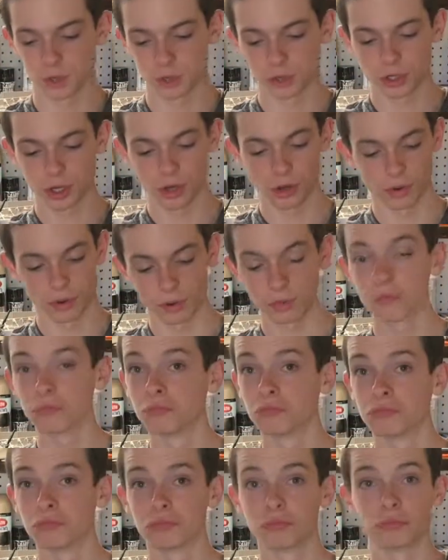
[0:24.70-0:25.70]
So
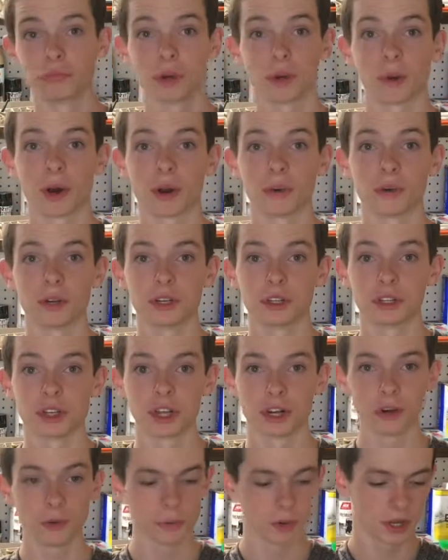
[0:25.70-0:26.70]
why don't we just
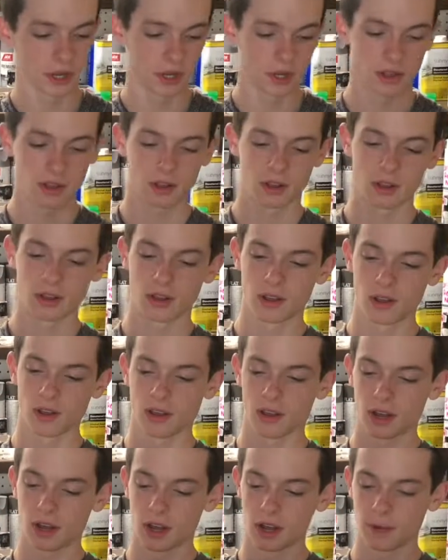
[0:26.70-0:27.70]
get opening it?
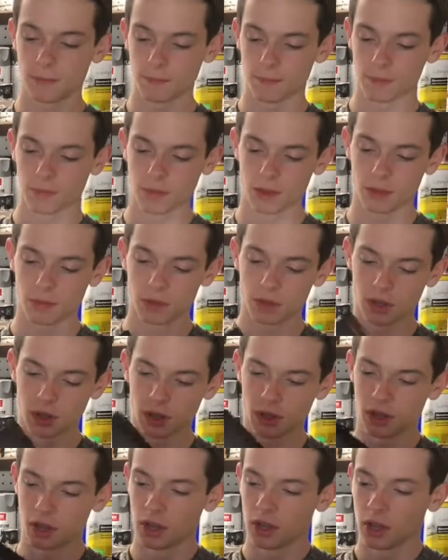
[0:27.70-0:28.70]
I'm
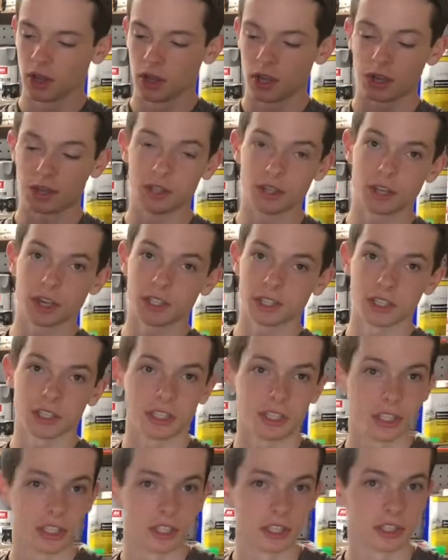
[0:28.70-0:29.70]
gonna, as you guys can
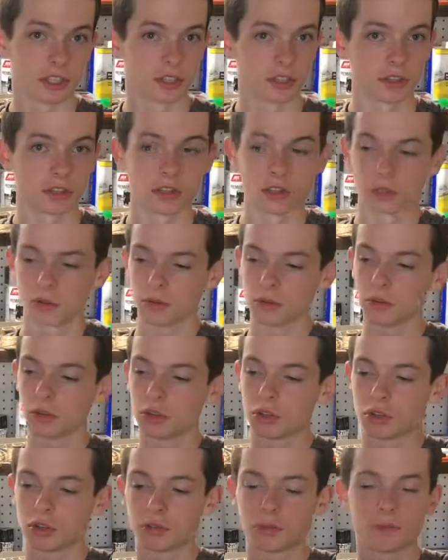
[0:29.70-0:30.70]
see, this is
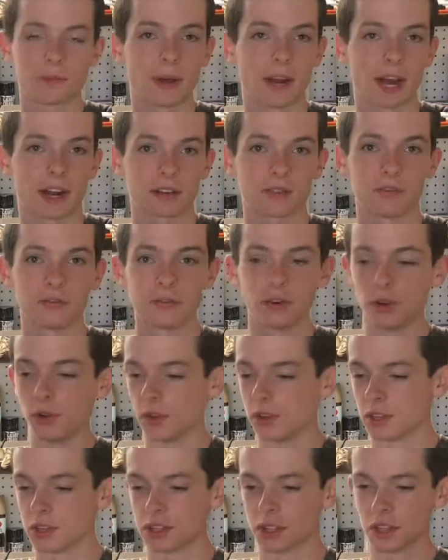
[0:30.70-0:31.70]
packed full.
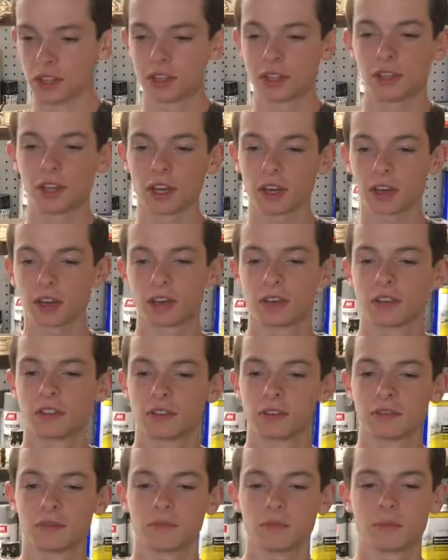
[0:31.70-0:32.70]
It's a thick
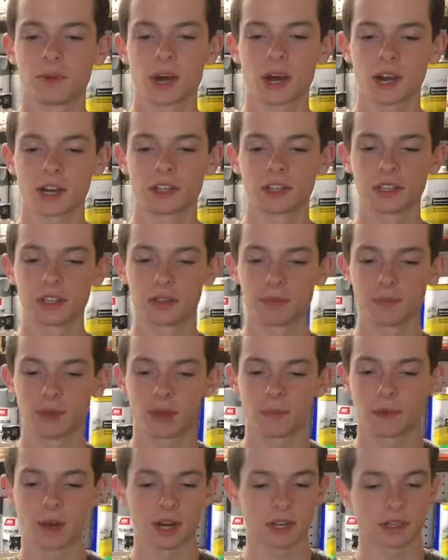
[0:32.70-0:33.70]
box. It's a
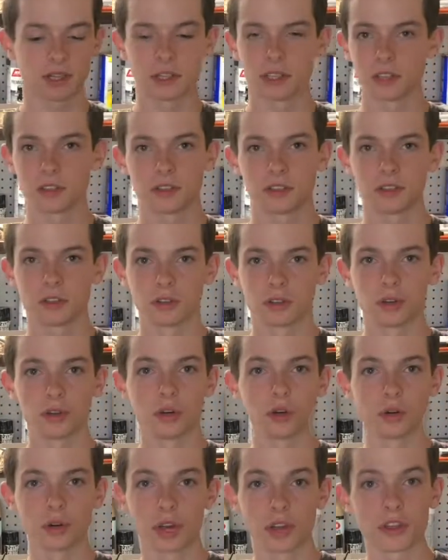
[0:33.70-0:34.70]
big box. There's
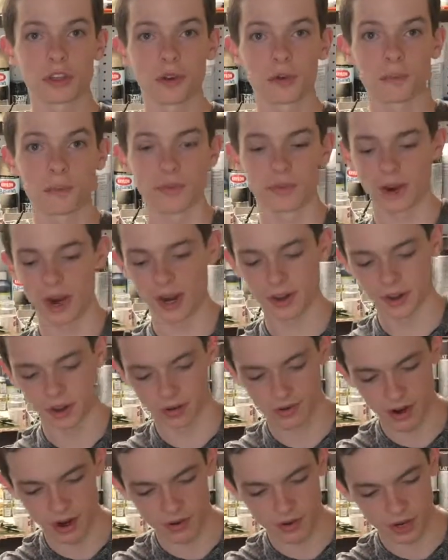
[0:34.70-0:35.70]
nothing rattling
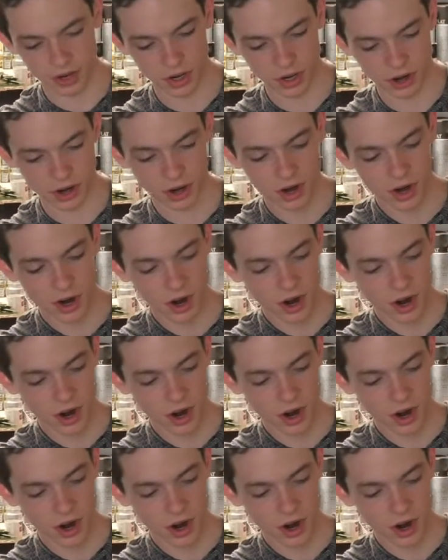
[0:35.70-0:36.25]
around in here.